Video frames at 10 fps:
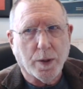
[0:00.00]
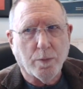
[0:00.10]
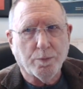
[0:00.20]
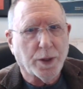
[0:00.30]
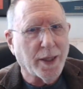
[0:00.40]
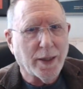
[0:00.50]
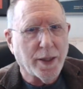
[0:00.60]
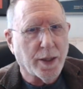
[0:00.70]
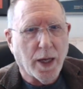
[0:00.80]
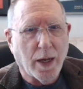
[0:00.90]
completely
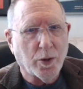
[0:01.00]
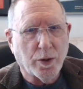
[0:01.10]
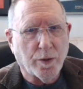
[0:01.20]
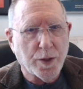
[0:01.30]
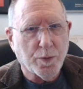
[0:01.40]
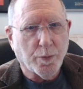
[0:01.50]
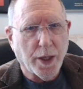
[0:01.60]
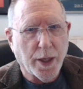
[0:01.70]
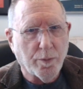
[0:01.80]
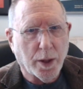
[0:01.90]
enamored of his
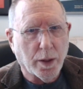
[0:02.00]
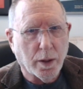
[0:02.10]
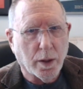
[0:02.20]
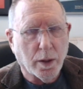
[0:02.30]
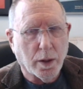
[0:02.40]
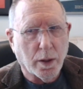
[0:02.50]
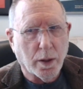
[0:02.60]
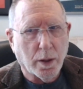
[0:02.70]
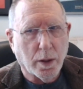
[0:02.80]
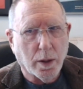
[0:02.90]
playing, but
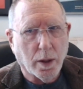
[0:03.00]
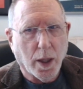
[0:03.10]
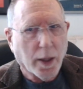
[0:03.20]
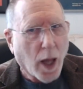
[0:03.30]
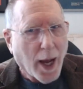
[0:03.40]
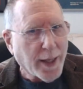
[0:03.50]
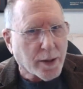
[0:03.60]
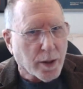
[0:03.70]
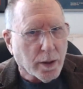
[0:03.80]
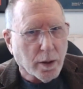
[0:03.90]
I
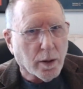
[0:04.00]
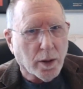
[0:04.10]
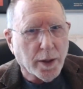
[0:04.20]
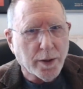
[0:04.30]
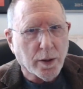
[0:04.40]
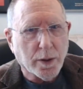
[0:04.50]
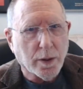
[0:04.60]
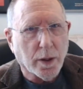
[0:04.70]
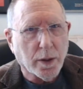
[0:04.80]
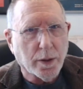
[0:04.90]
liked it. You know,
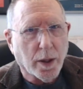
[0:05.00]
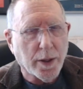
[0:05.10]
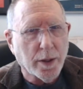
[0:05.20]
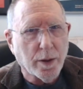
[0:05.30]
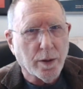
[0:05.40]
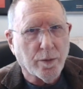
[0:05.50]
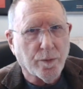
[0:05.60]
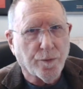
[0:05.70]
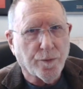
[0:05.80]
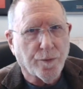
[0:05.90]
I didn't
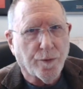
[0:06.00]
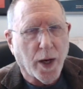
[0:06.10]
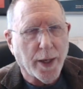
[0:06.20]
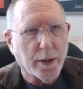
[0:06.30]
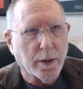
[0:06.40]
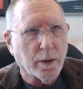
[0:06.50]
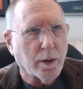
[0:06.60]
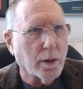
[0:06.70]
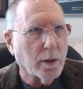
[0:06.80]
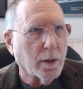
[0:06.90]
find it.
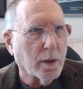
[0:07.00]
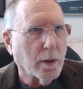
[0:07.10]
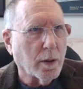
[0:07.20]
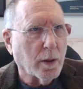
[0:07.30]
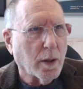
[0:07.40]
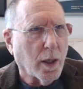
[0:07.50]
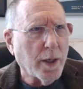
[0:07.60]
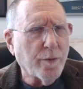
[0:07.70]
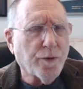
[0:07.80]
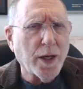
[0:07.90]
I
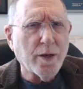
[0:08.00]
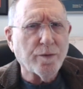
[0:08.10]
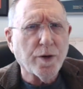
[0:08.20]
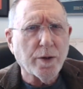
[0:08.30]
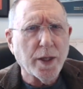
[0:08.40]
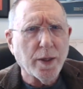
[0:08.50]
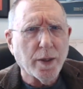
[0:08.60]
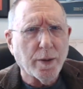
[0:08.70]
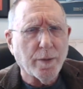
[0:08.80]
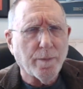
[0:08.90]
didn't find it very.
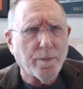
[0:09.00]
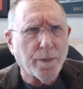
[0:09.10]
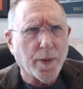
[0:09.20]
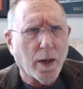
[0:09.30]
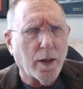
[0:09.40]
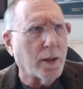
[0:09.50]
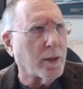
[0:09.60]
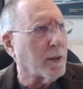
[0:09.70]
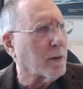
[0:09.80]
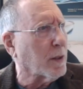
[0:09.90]

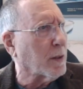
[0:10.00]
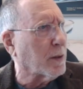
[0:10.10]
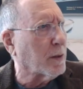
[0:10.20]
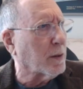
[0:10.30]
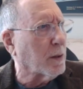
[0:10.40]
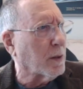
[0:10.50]
How can I put it?